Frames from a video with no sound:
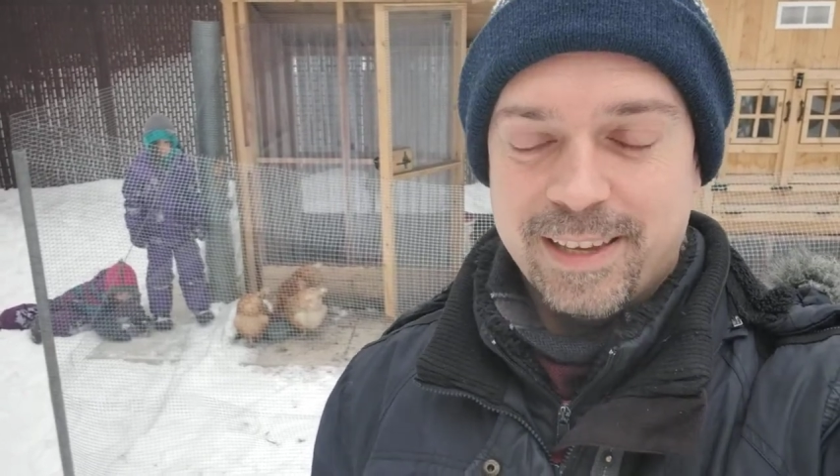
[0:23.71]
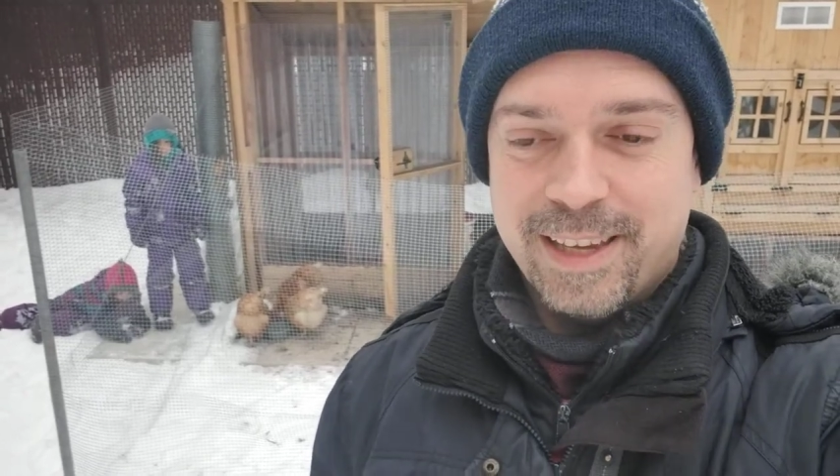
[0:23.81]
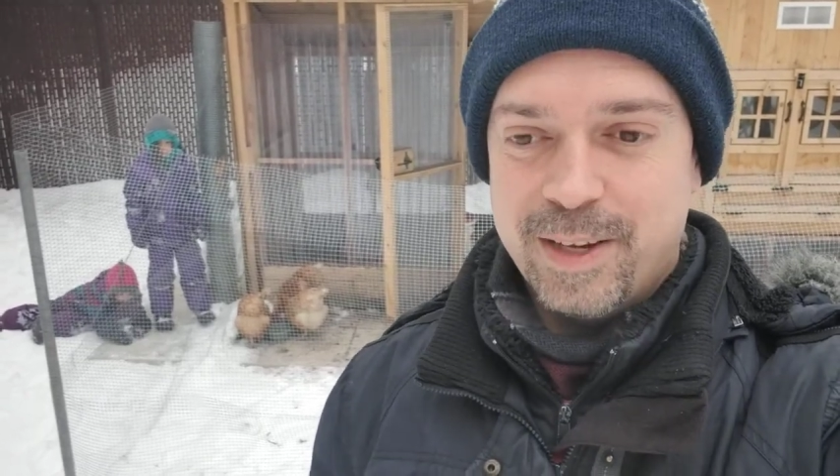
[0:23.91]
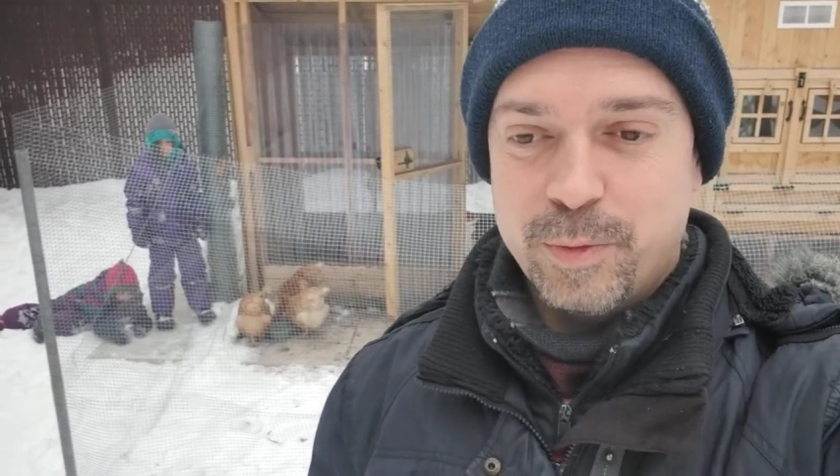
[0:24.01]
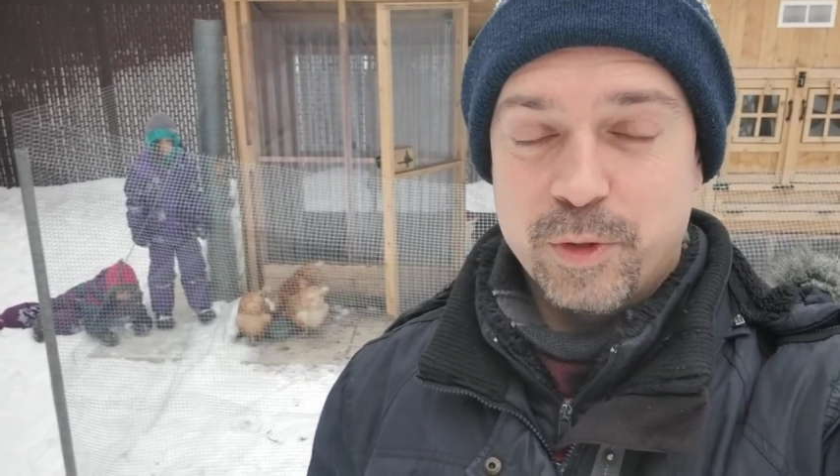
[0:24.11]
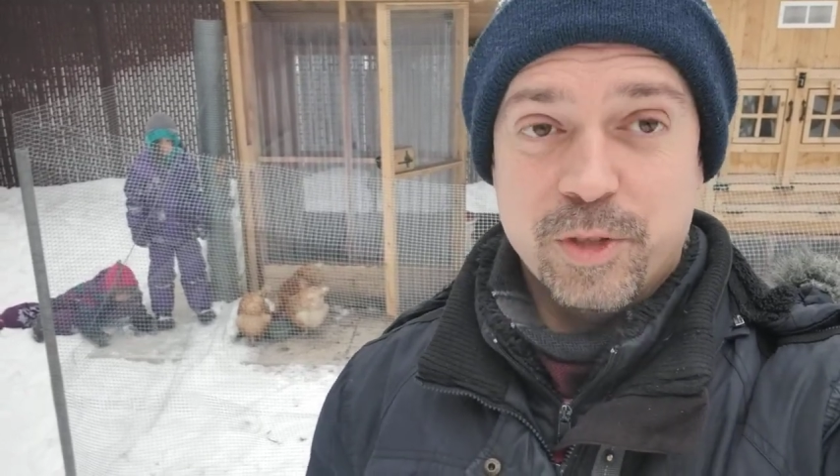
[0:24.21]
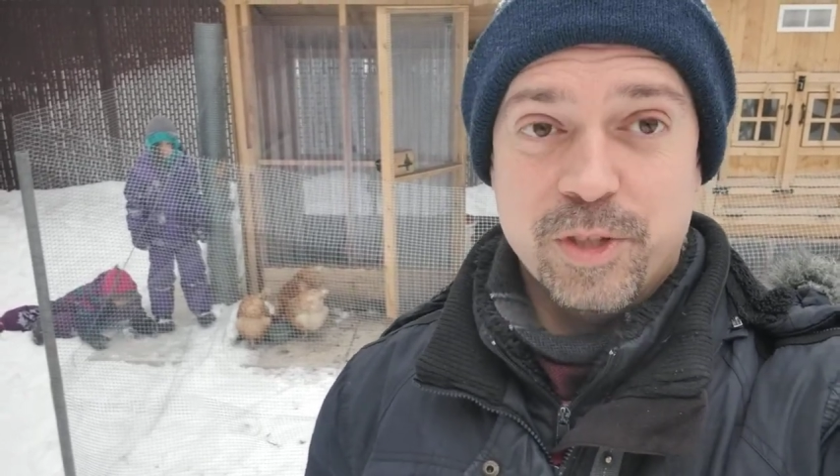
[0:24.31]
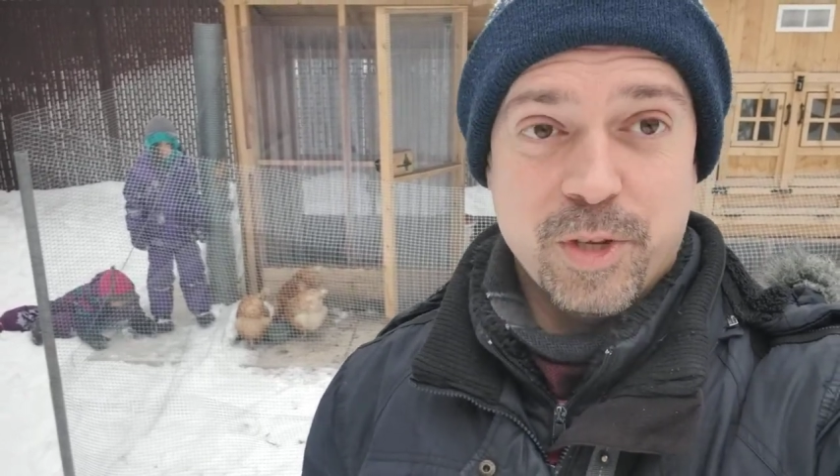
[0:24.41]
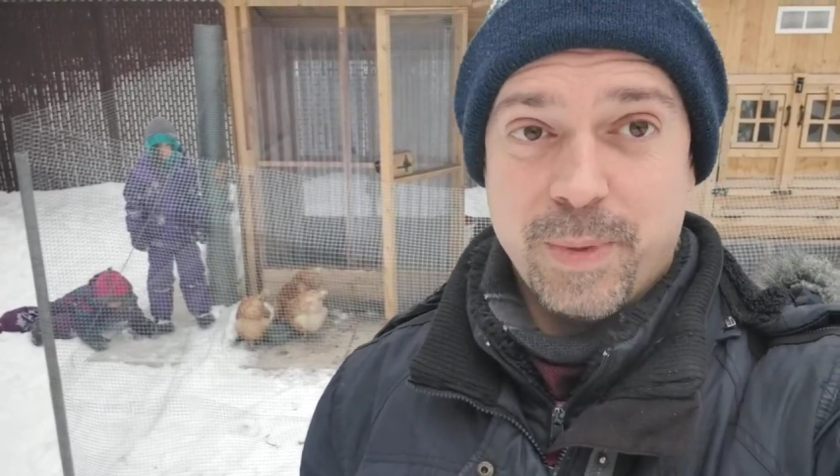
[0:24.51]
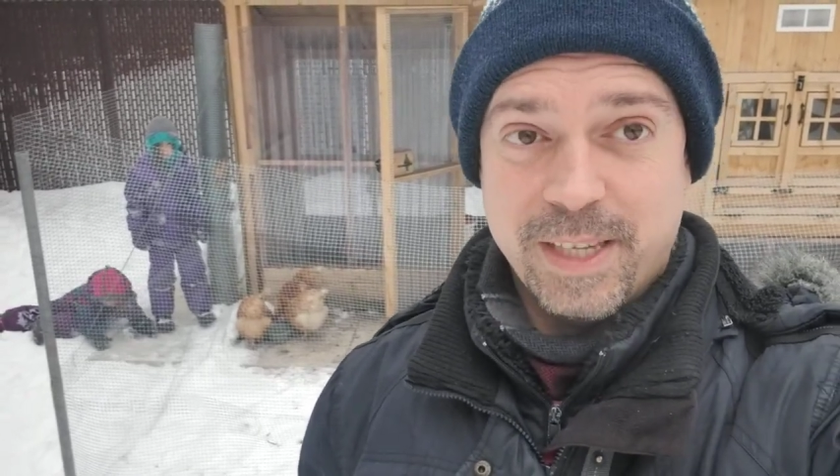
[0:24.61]
It was
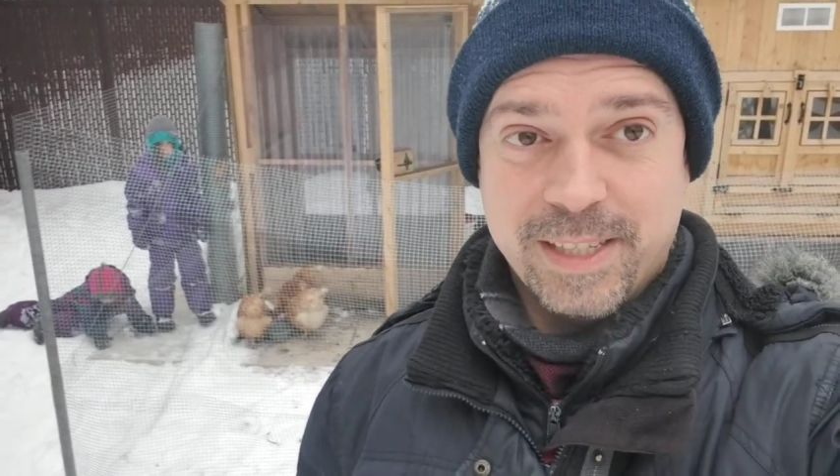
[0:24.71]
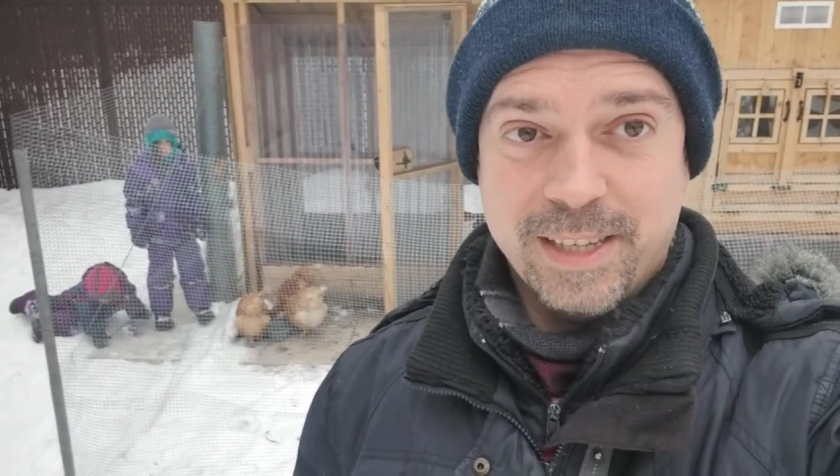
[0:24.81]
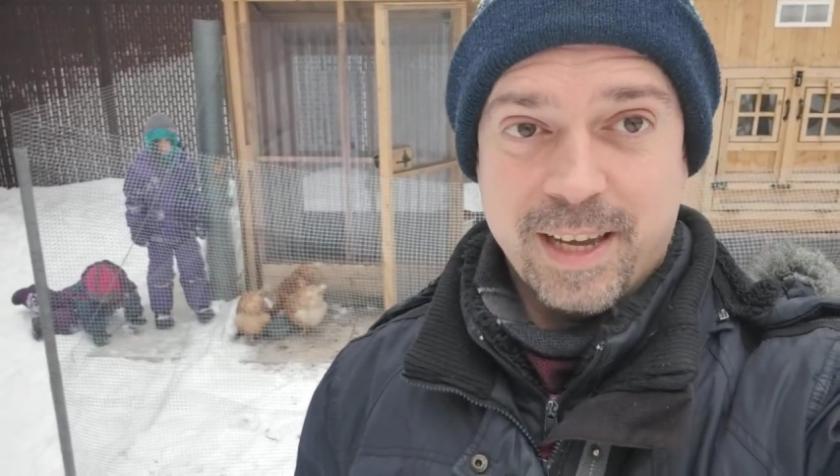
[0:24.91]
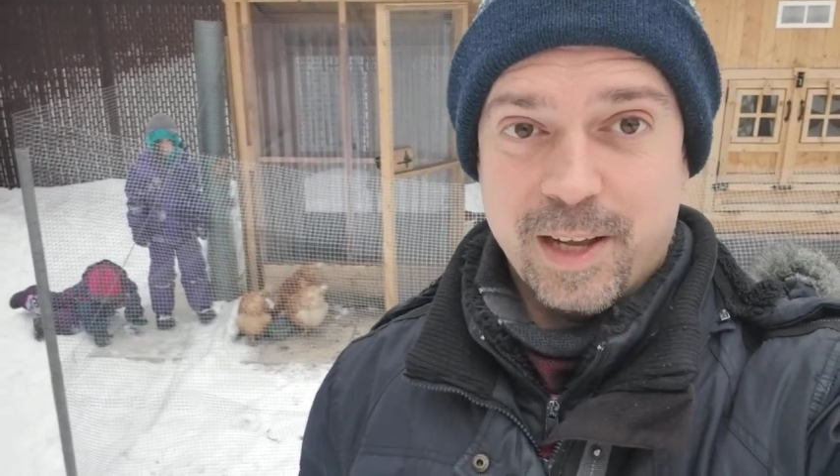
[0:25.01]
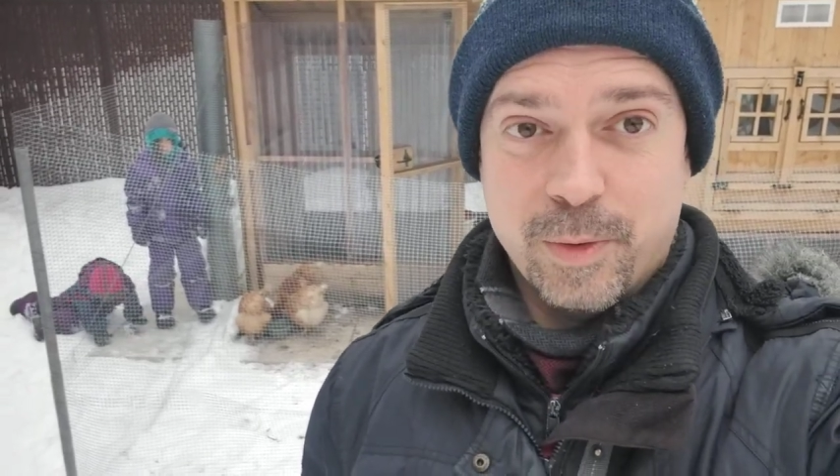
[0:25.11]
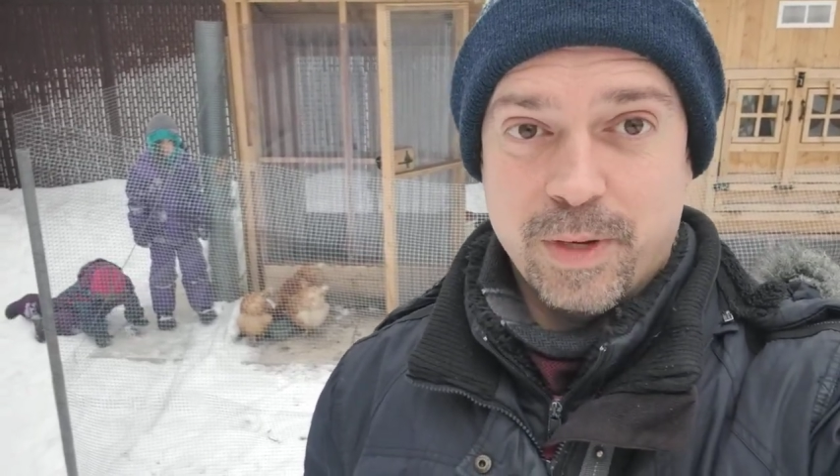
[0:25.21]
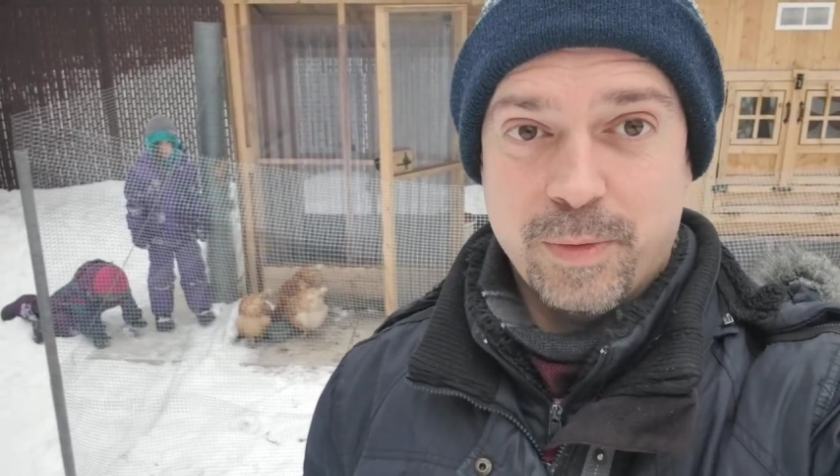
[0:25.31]
just amazing. I learned